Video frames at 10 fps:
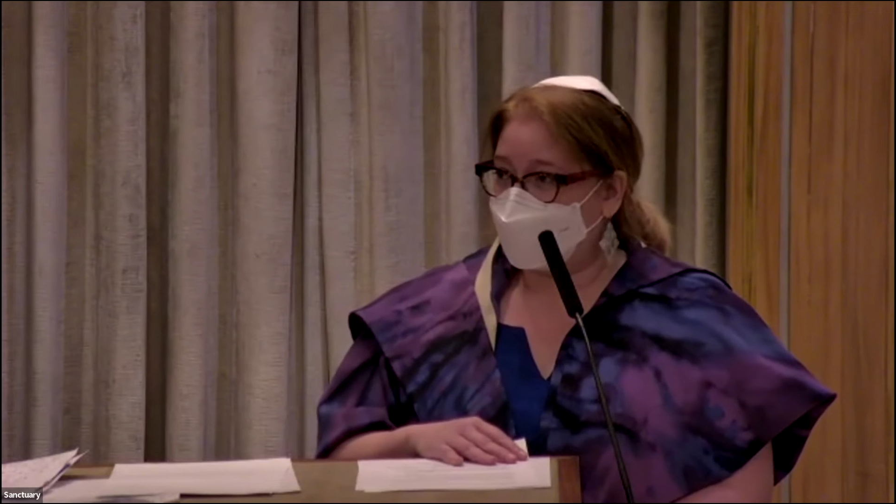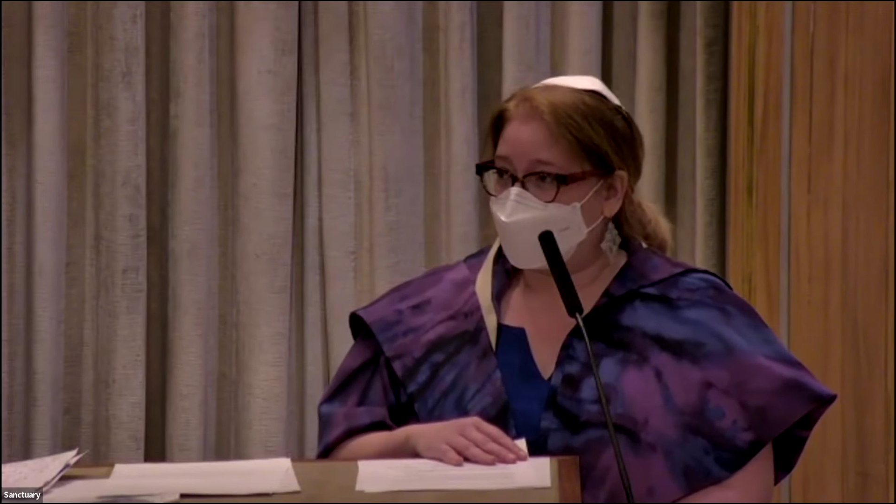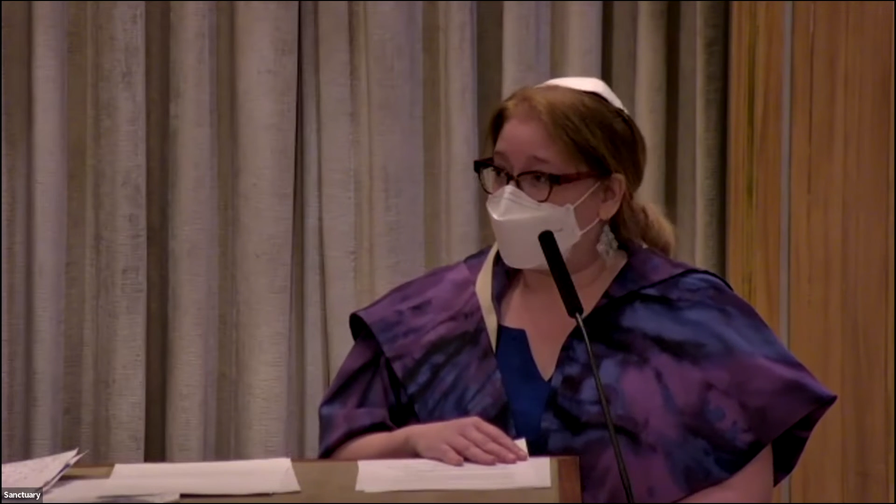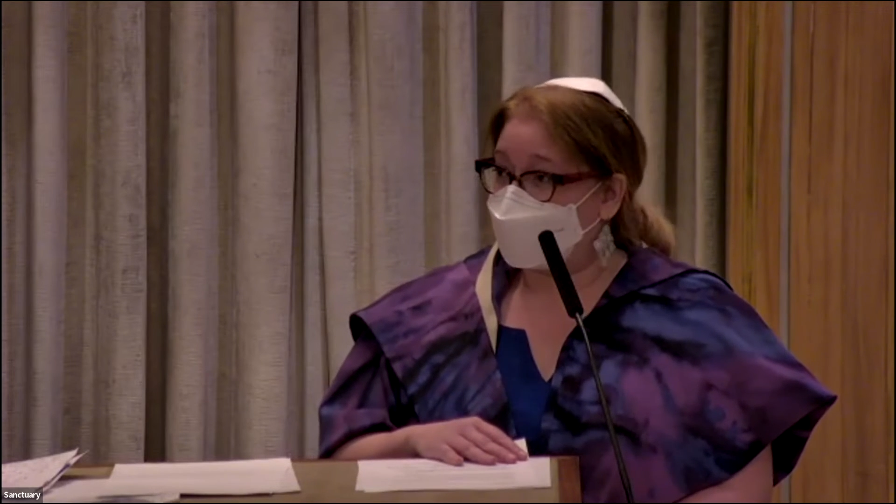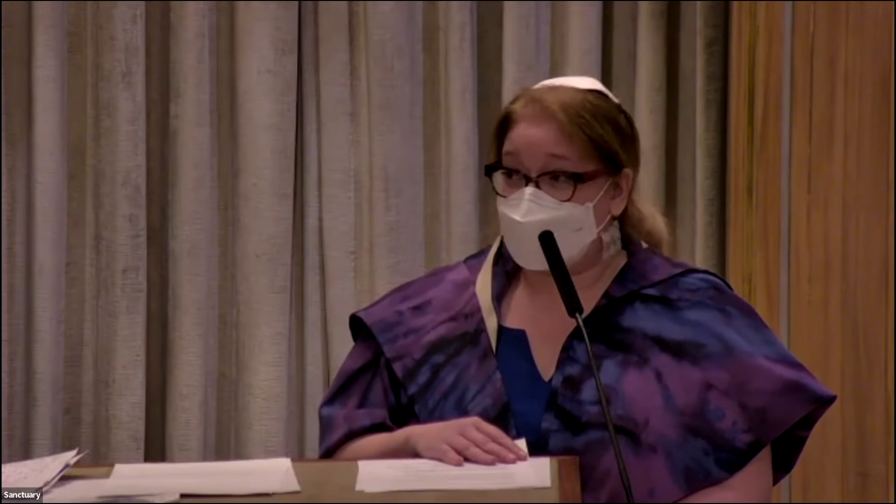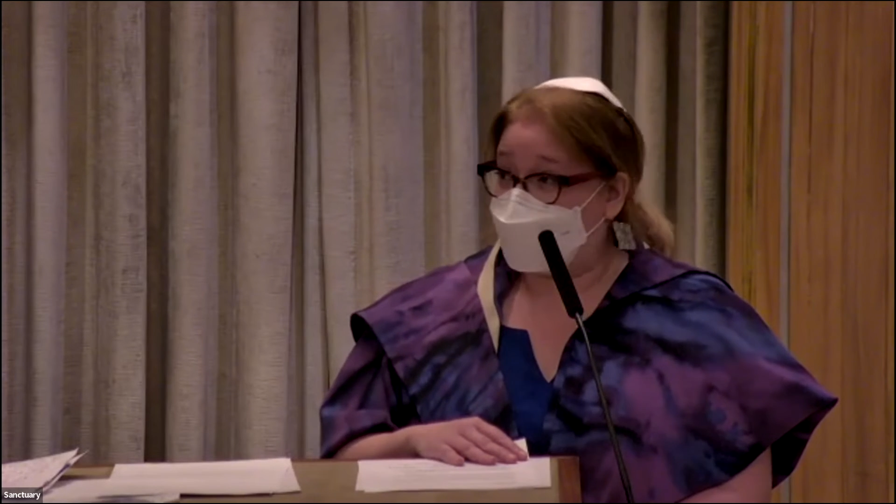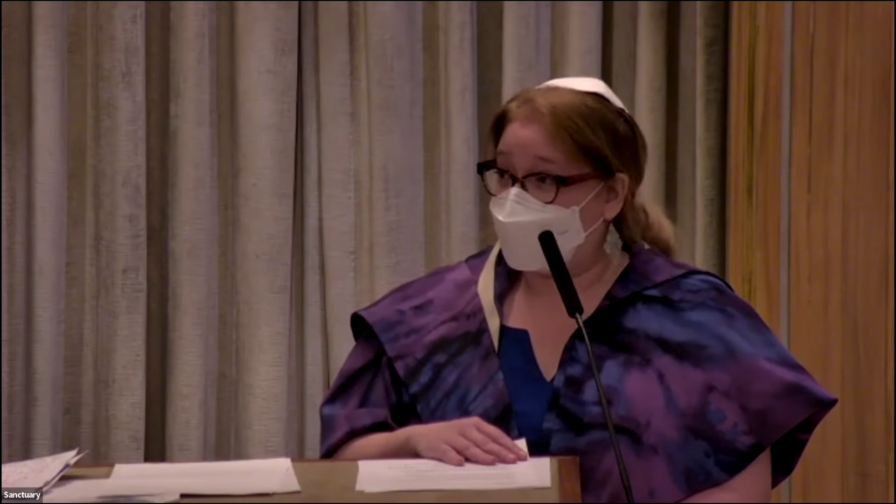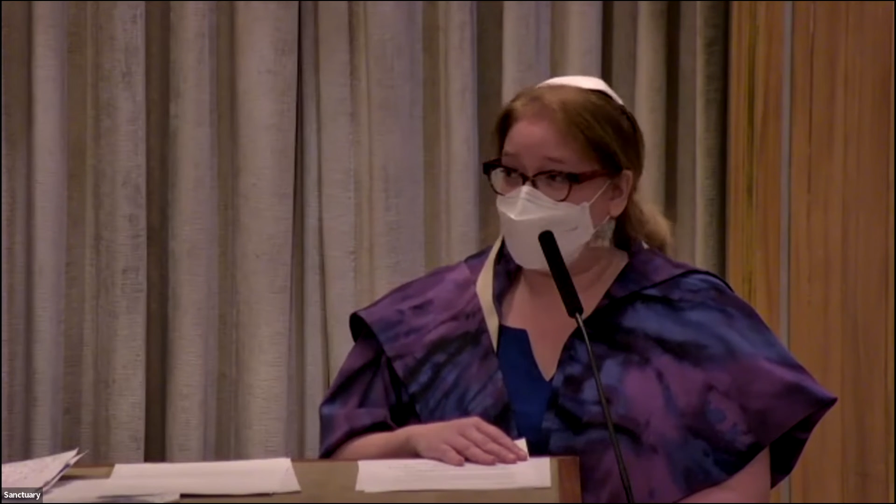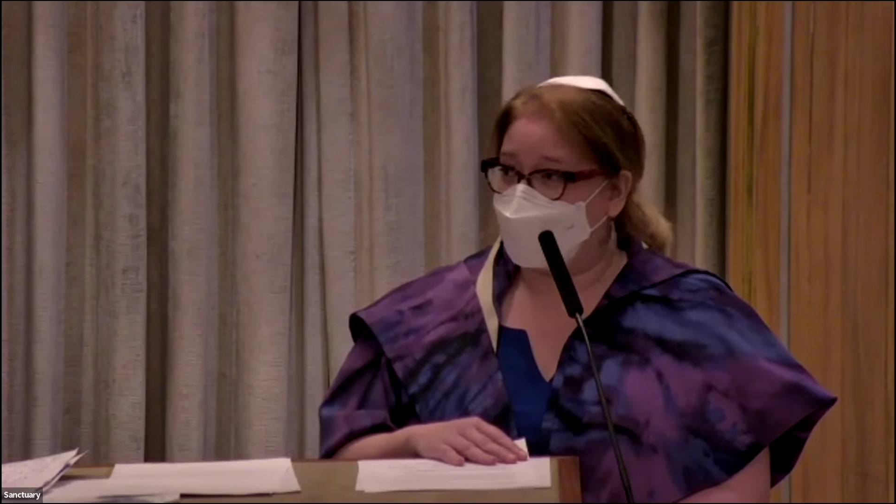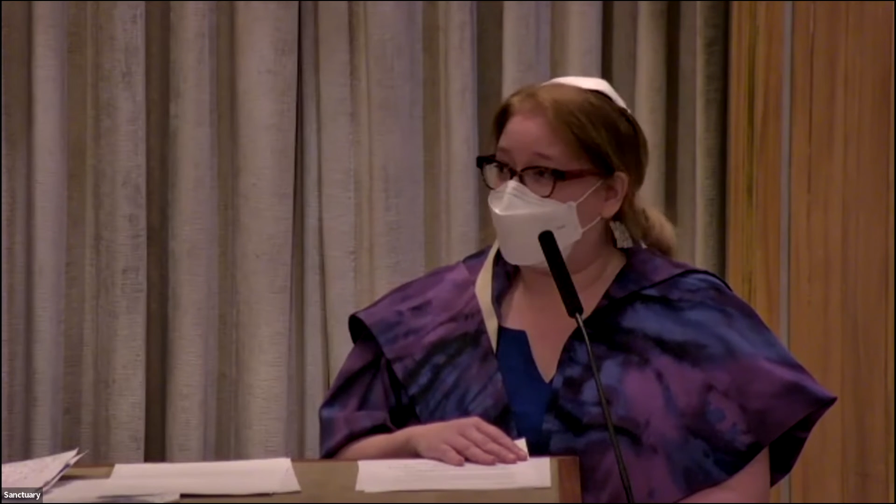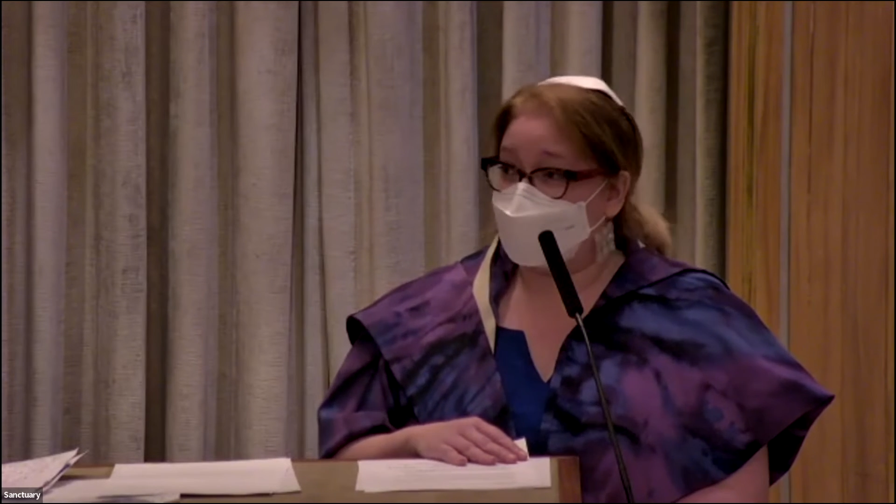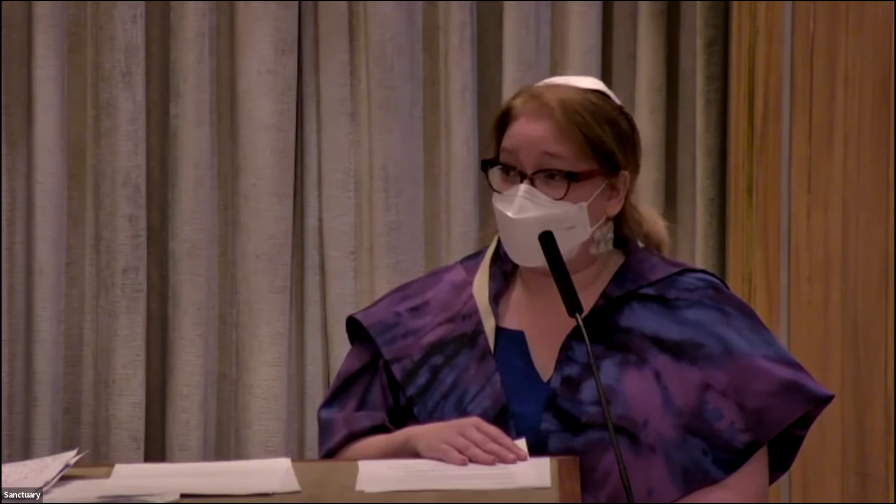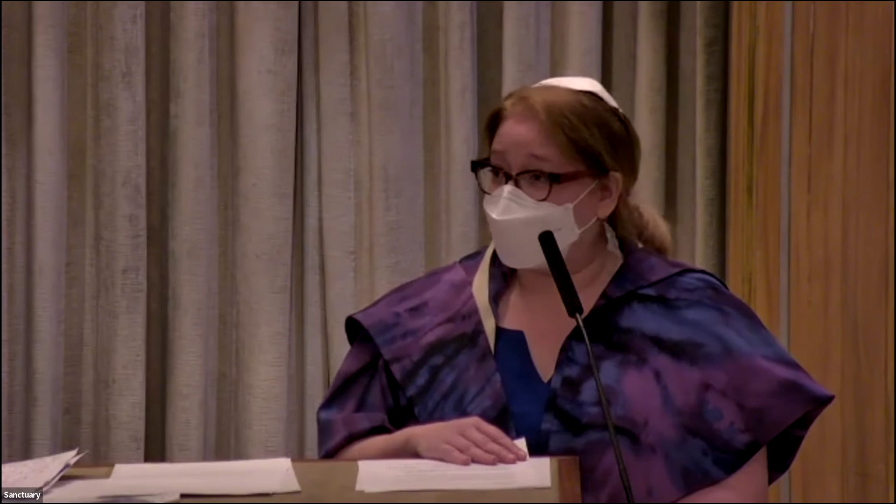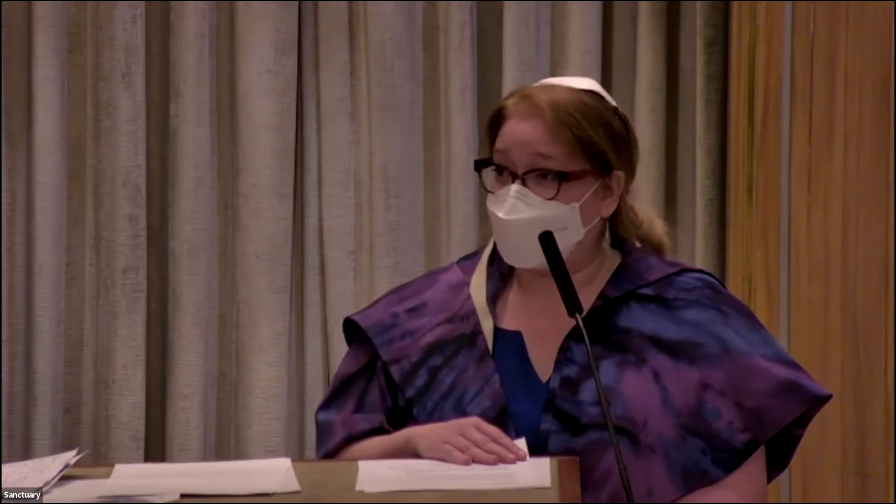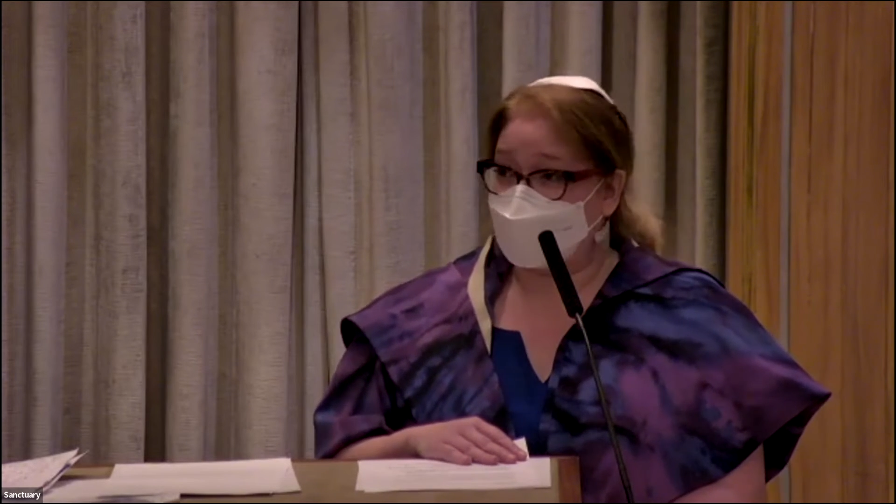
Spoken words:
at a time when that is not the